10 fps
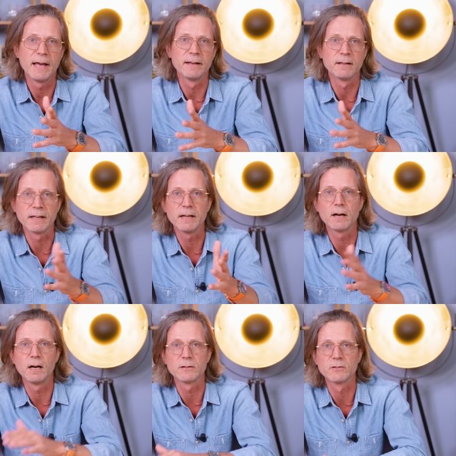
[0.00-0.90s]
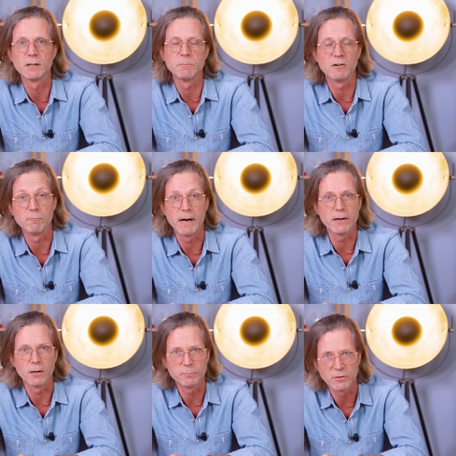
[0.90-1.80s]
And here are some of my
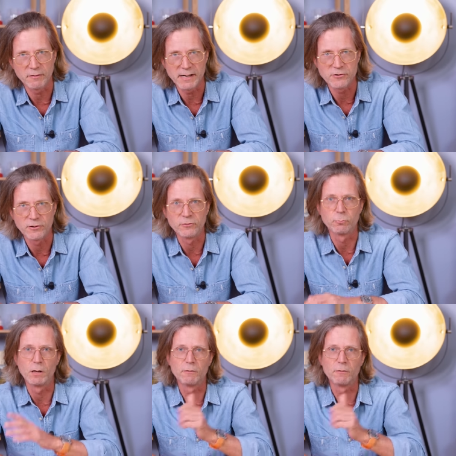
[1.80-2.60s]
observations.